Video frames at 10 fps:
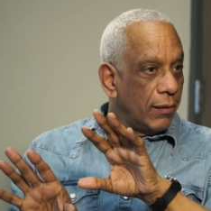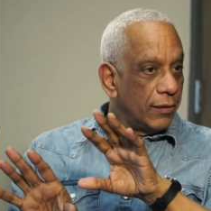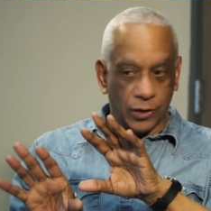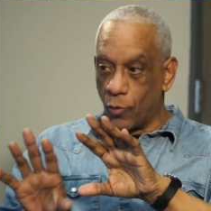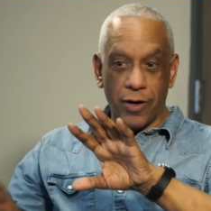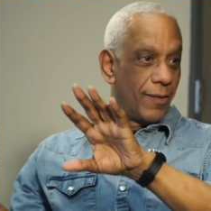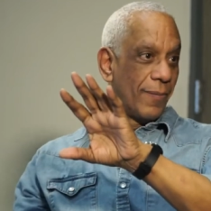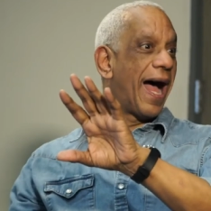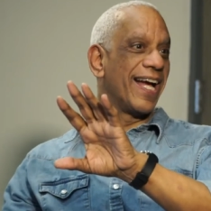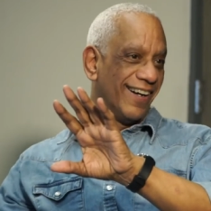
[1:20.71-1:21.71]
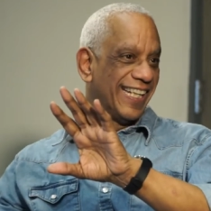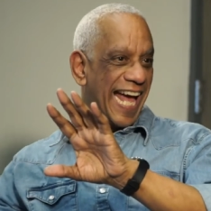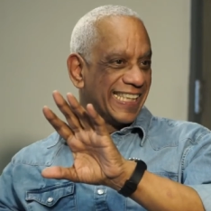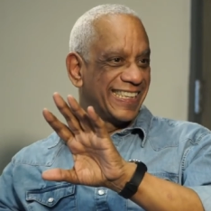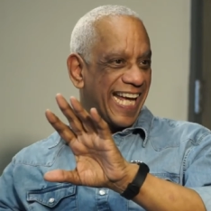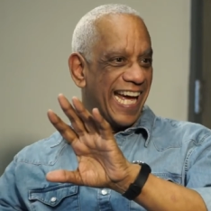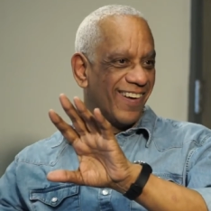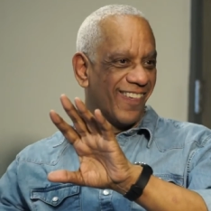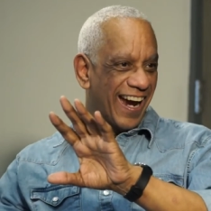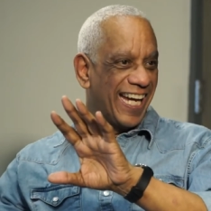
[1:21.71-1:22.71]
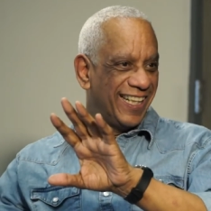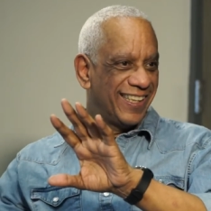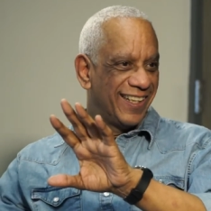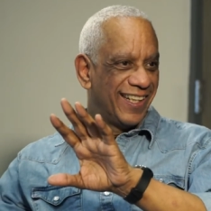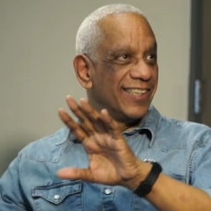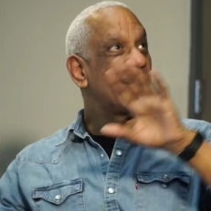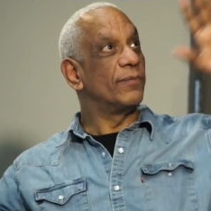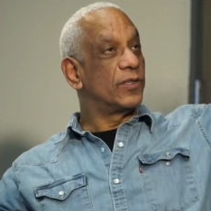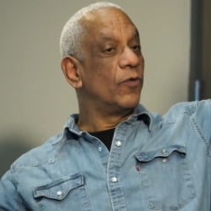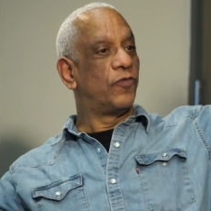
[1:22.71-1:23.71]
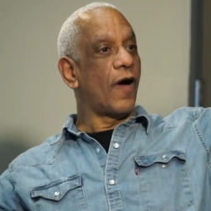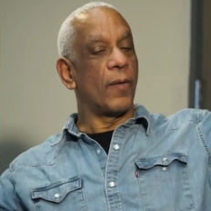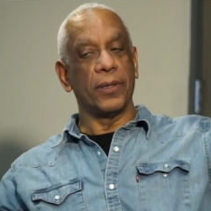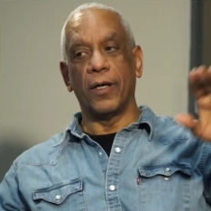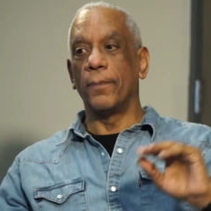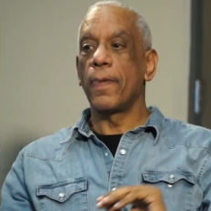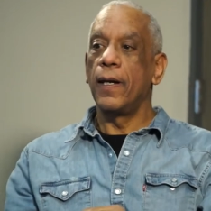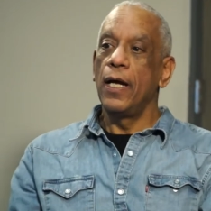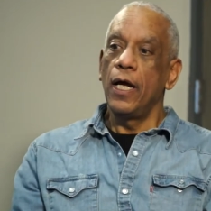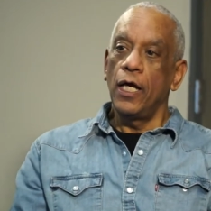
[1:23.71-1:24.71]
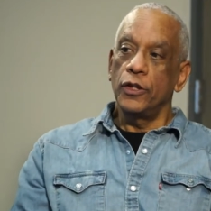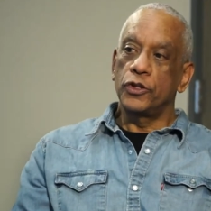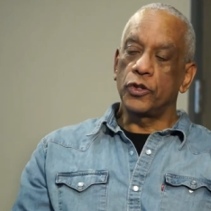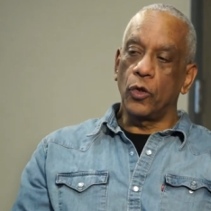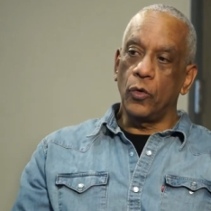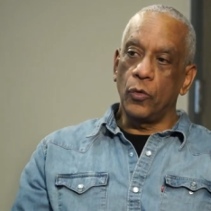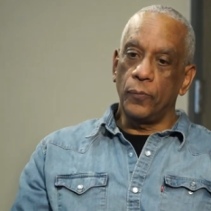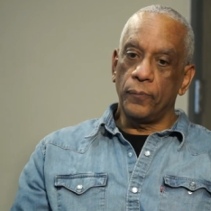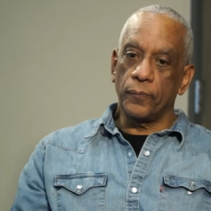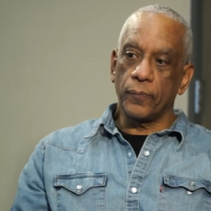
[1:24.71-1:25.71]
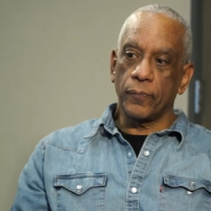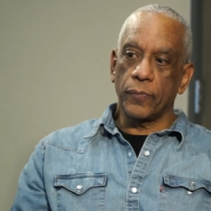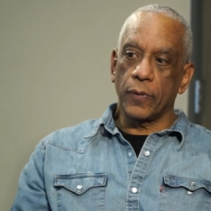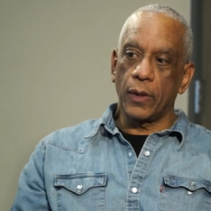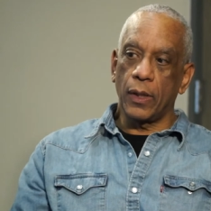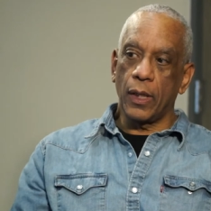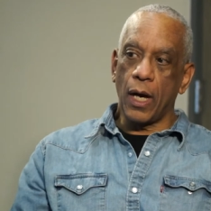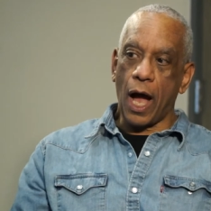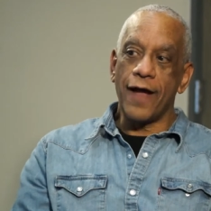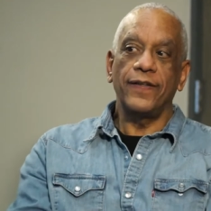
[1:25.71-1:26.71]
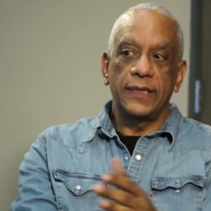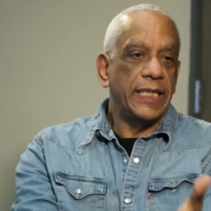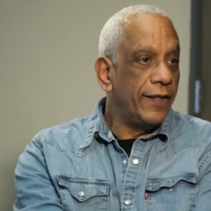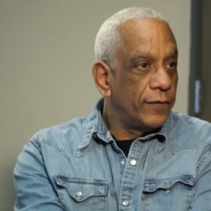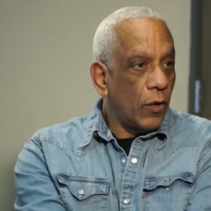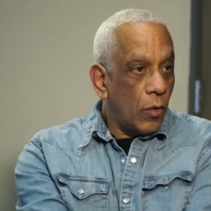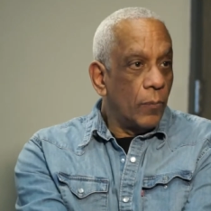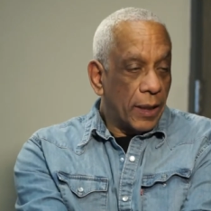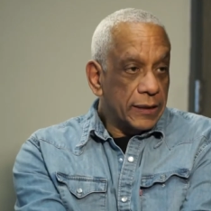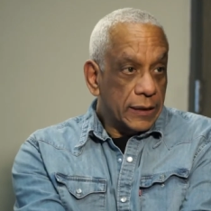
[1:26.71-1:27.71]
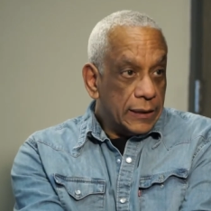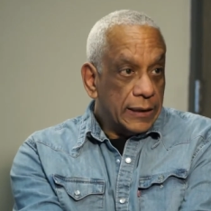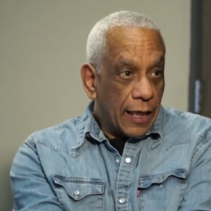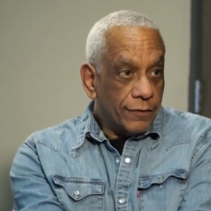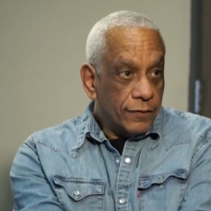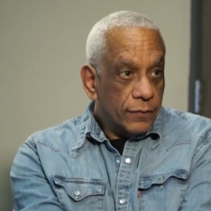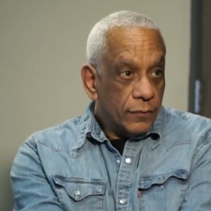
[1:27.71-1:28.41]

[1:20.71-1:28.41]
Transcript: So where am I on that scale, right? Mm-hmm. So I'm so far below. So I've achieved a whole bunch of stuff.